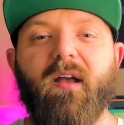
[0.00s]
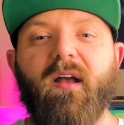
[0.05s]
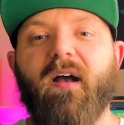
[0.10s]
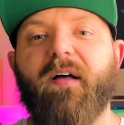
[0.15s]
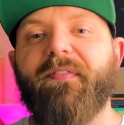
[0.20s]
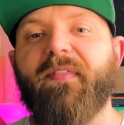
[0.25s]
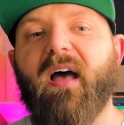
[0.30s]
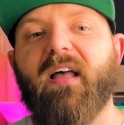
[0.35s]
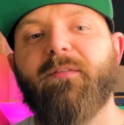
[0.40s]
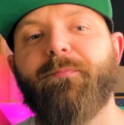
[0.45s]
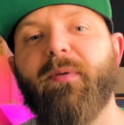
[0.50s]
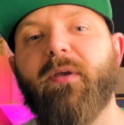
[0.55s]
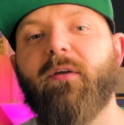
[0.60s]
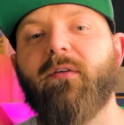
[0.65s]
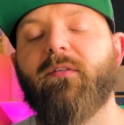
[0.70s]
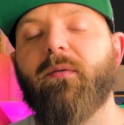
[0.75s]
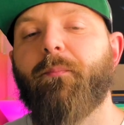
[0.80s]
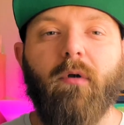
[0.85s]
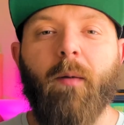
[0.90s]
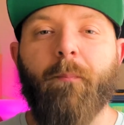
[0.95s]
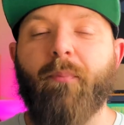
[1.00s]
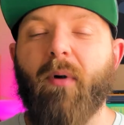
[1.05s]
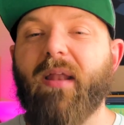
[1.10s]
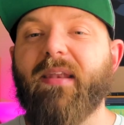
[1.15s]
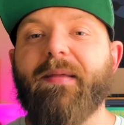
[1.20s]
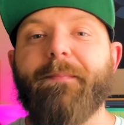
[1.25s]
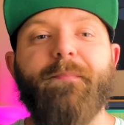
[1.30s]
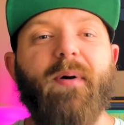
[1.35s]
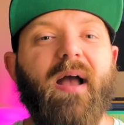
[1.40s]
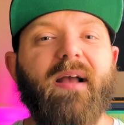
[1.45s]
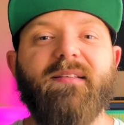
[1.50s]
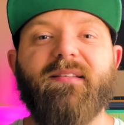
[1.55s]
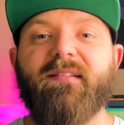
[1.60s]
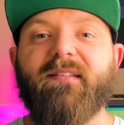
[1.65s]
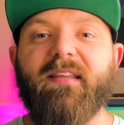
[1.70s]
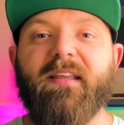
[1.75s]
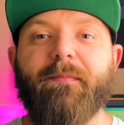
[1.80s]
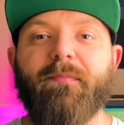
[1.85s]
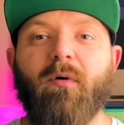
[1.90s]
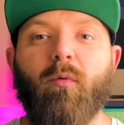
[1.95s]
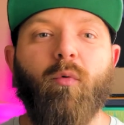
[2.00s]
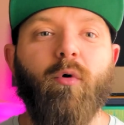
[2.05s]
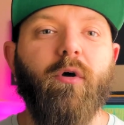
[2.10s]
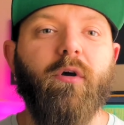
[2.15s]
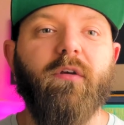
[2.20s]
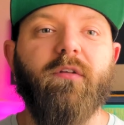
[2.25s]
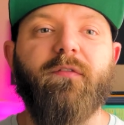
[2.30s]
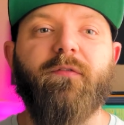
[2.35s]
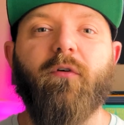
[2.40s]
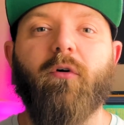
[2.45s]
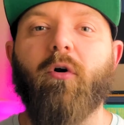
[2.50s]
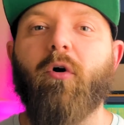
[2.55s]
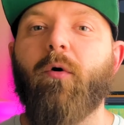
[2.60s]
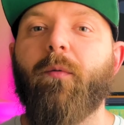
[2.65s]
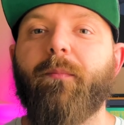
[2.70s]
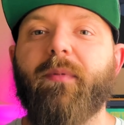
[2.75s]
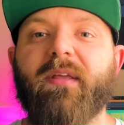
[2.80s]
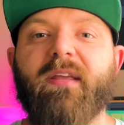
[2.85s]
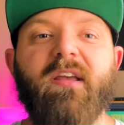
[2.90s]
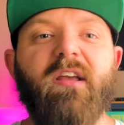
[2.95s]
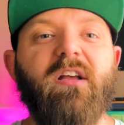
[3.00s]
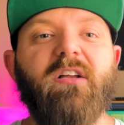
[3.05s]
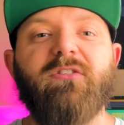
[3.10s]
And that's because a brand impacts a team that works for a company